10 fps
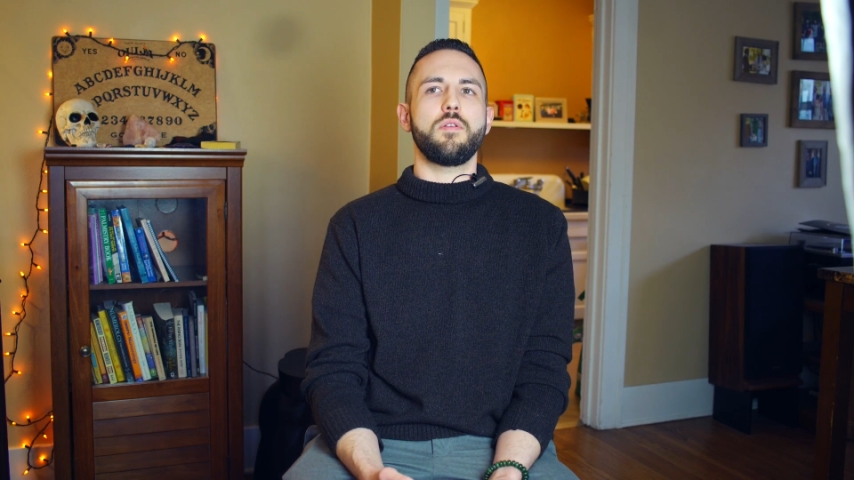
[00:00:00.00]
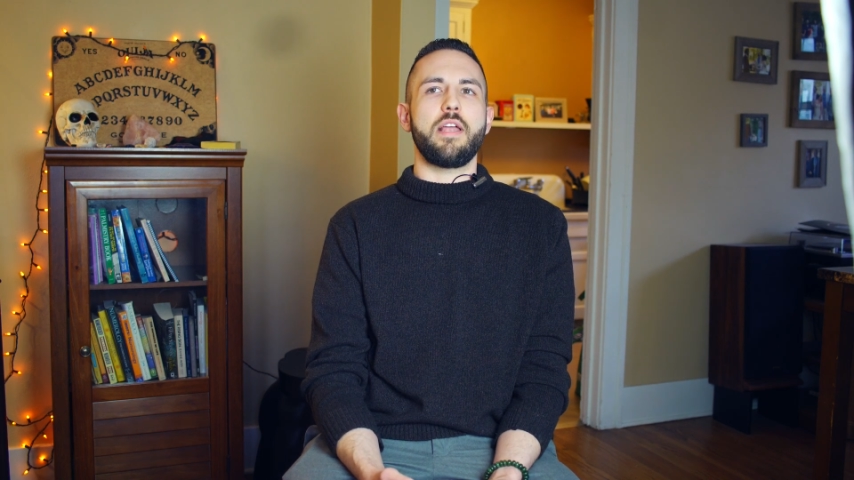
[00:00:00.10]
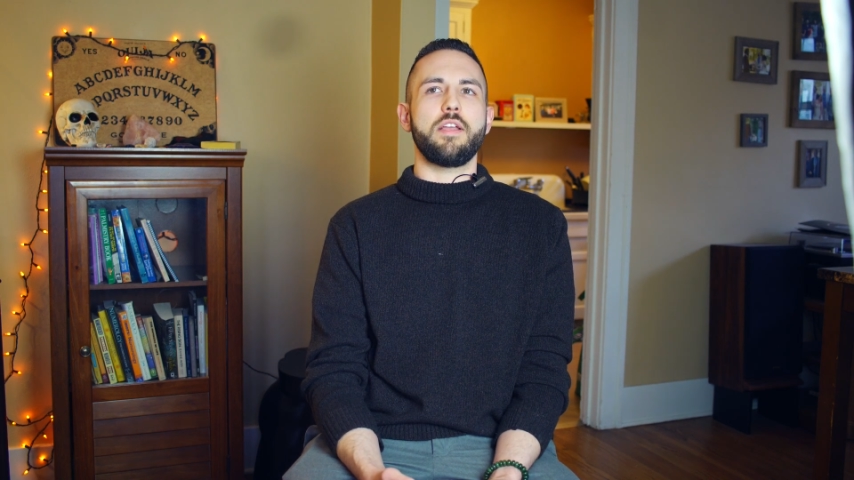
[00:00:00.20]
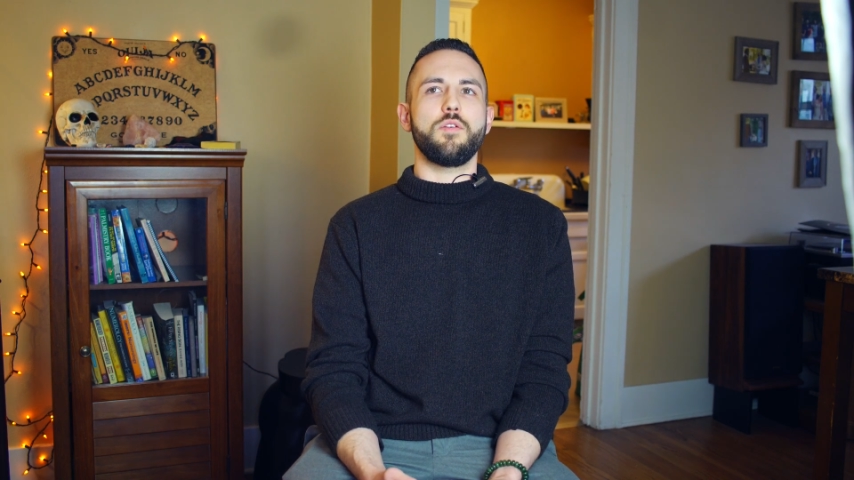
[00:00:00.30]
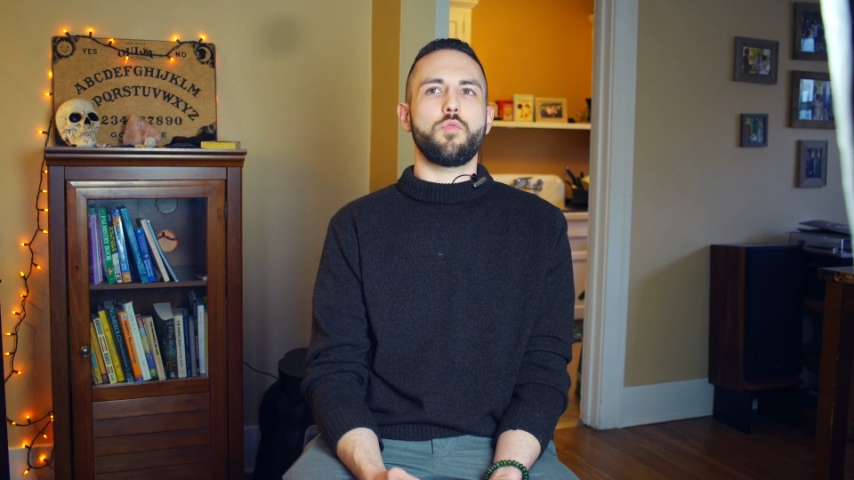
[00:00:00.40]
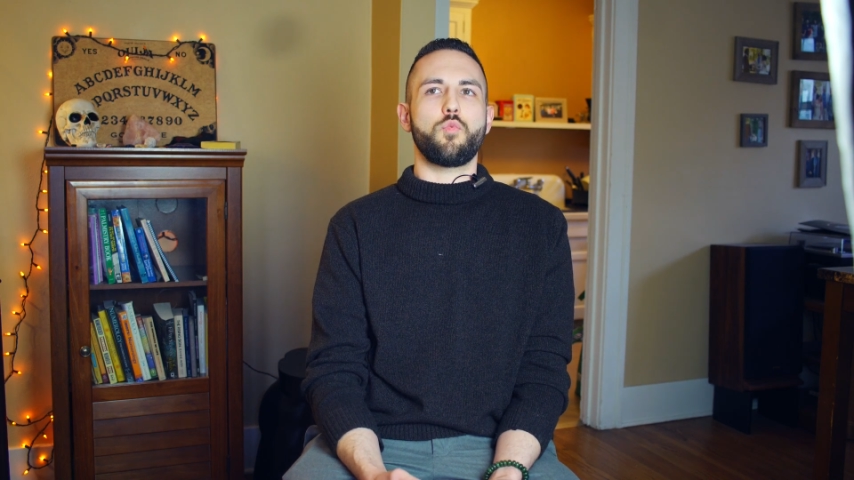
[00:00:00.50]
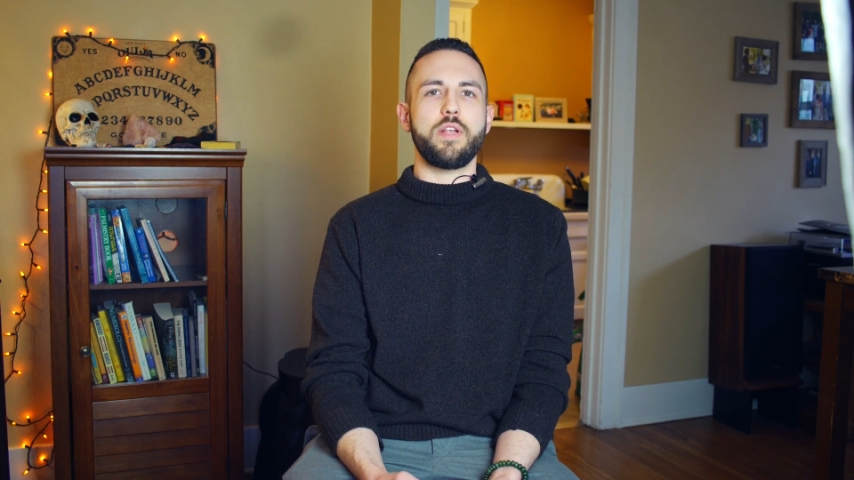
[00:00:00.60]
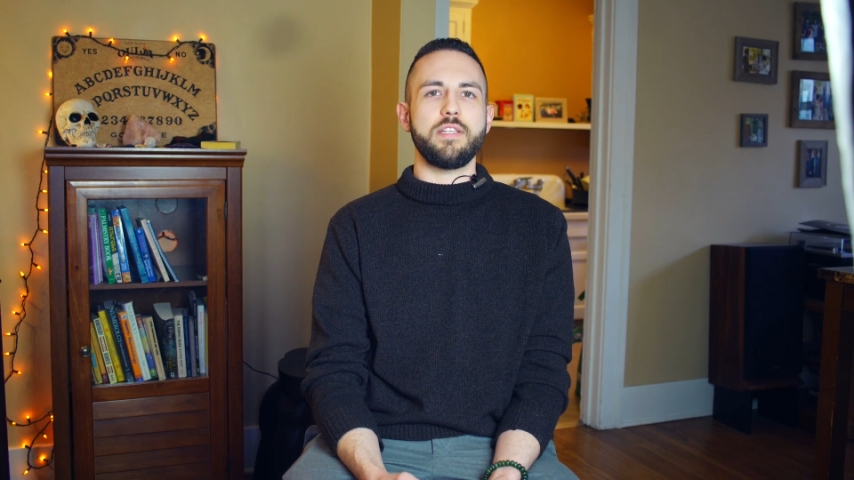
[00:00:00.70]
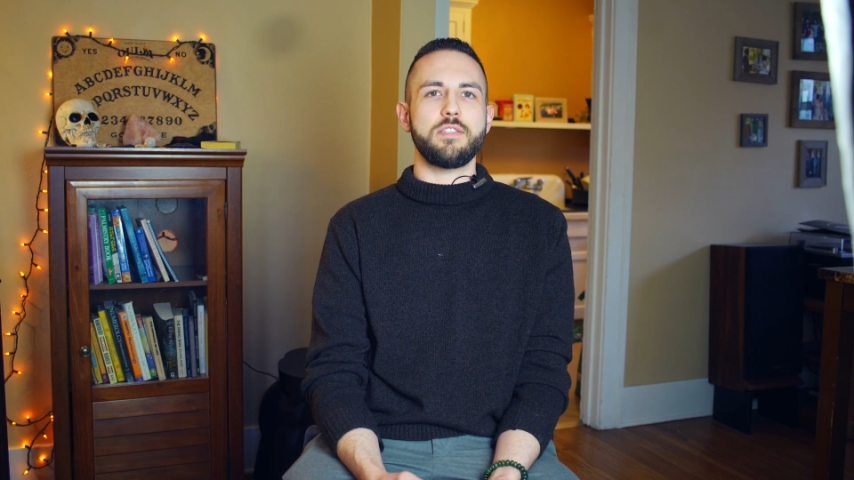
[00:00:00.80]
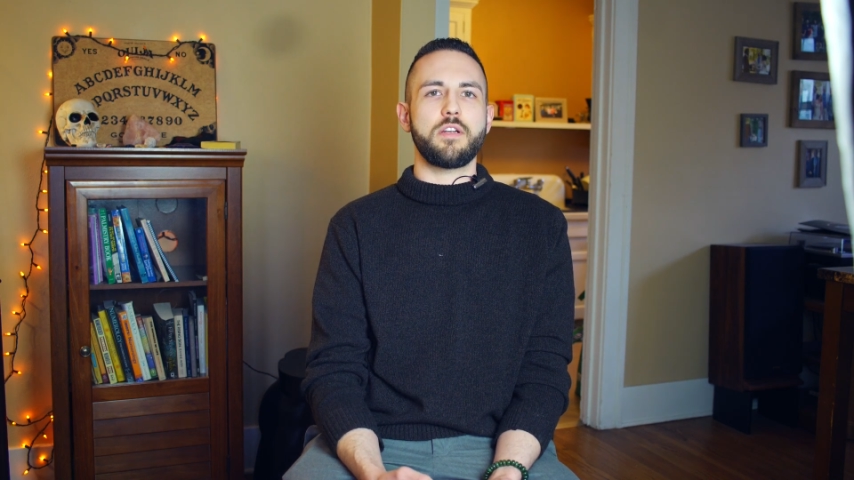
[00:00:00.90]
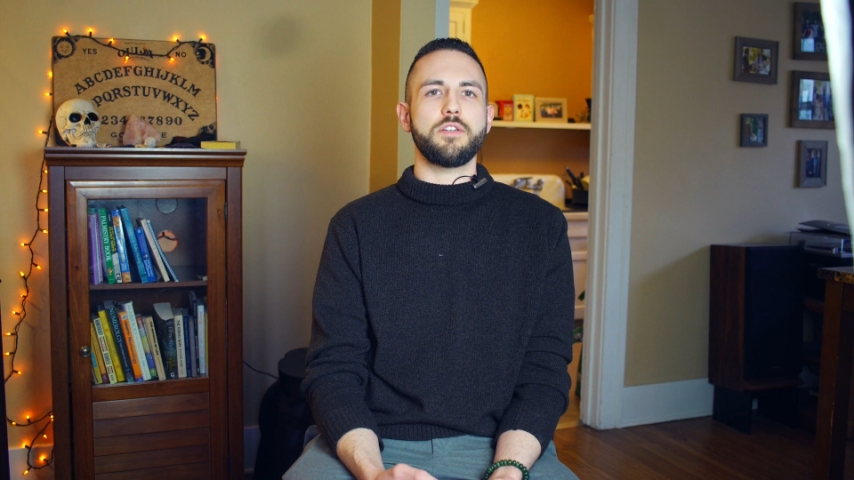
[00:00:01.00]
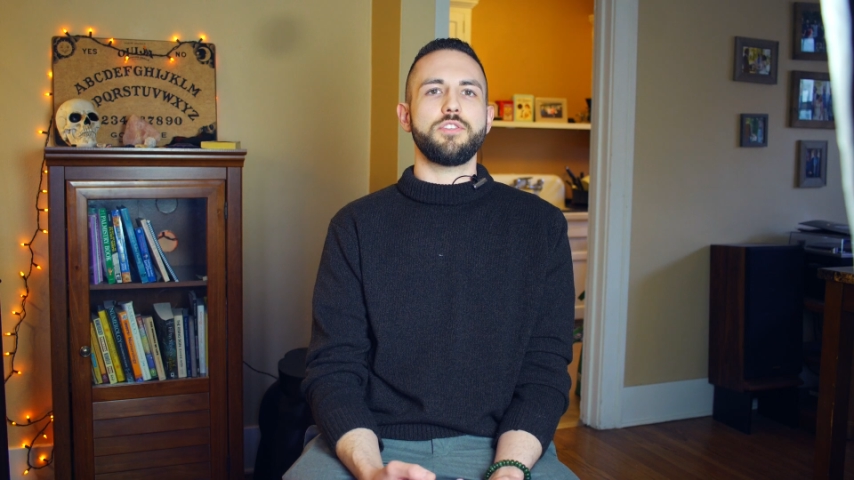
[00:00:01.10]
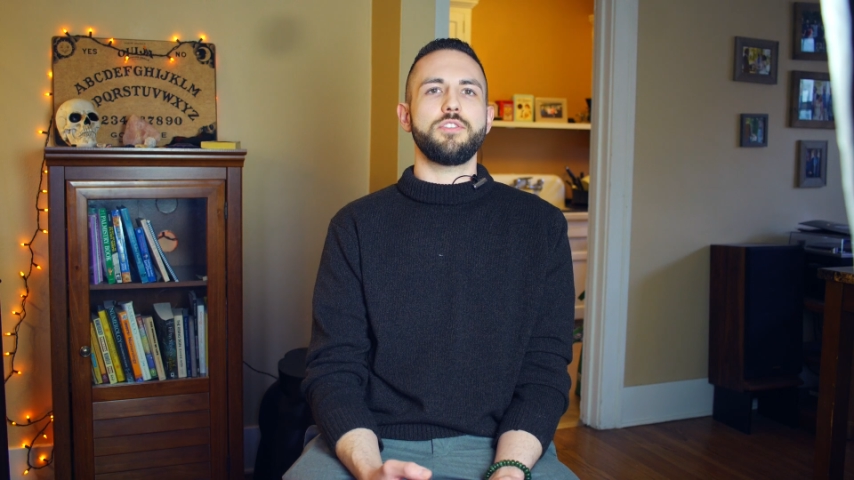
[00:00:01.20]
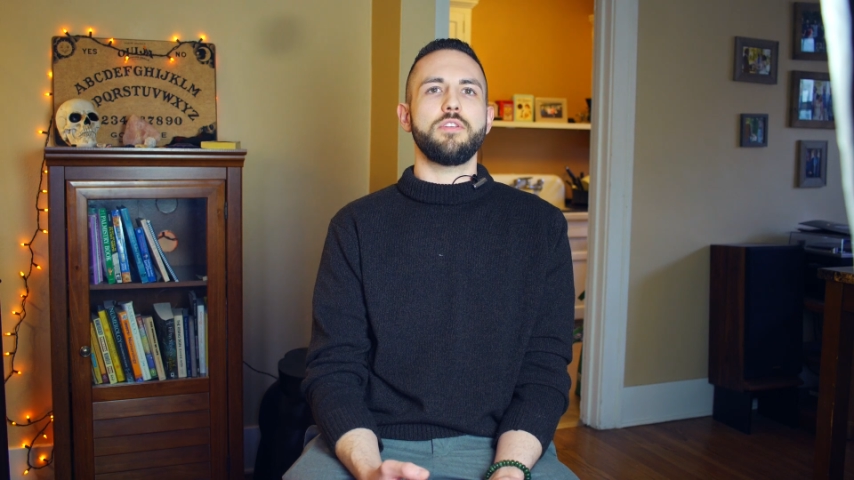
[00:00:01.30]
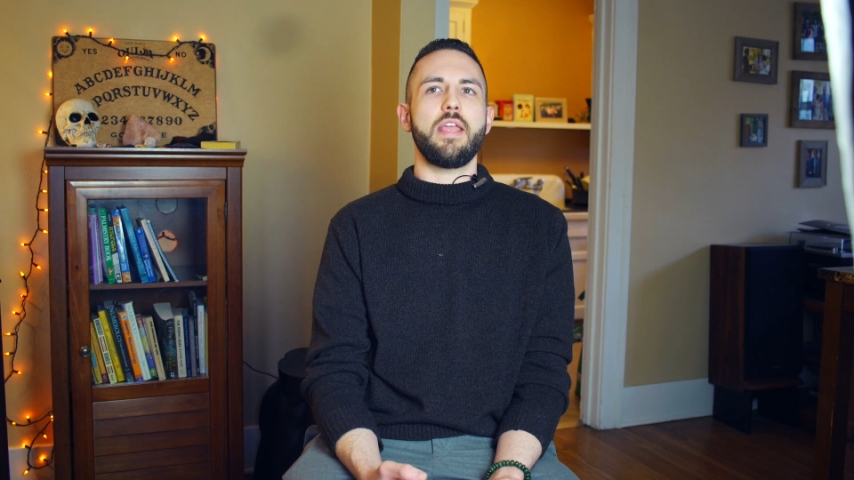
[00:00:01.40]
like
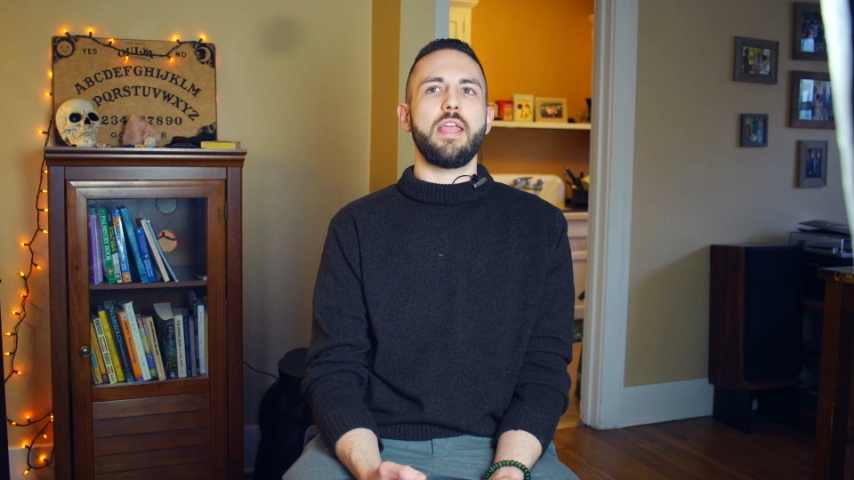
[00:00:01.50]
research